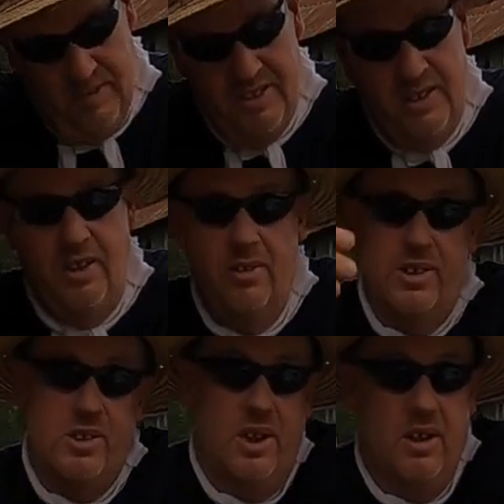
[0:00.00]
this thunder
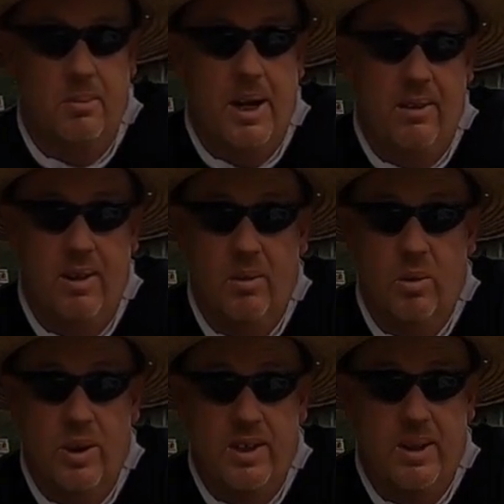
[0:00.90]
that you hear in the background
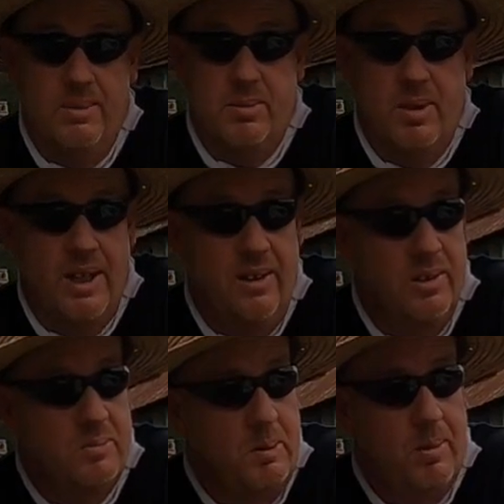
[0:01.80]
will go ahead and dump some rain on
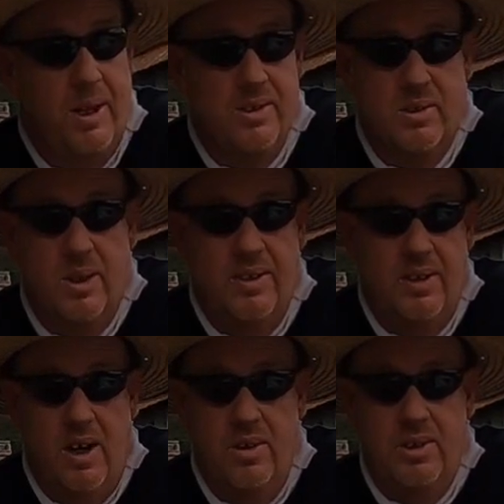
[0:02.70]
us. My prayers go out
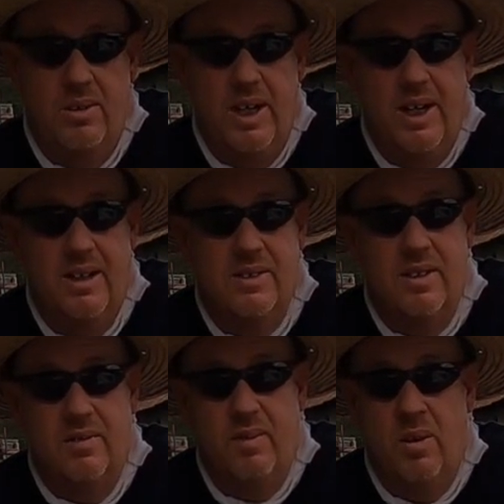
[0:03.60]
to all you guys
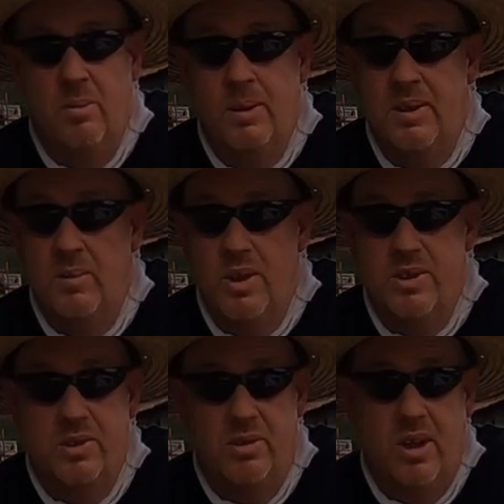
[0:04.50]
that are farming and
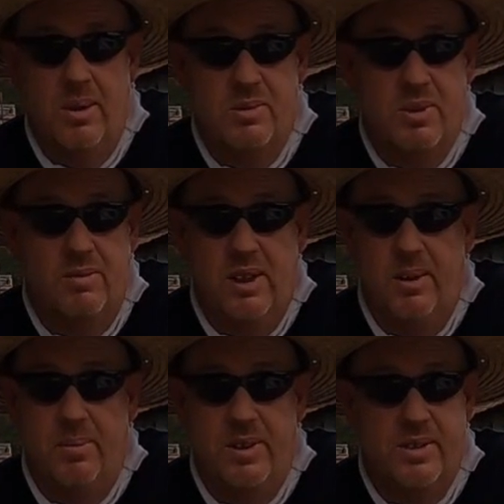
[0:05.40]
watching your crops shrivel
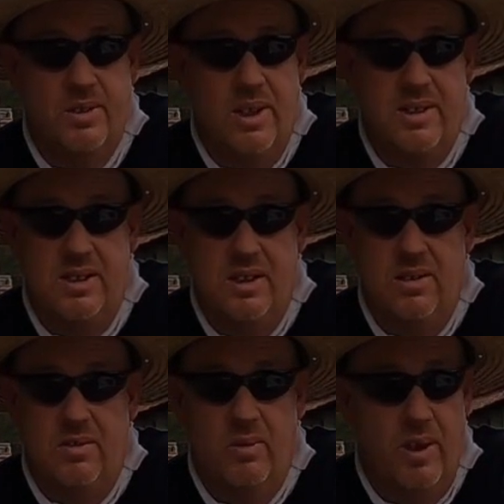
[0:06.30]
up with this crazy
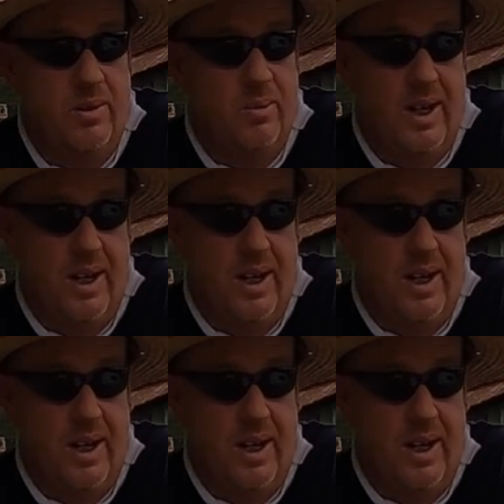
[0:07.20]
year of weather we're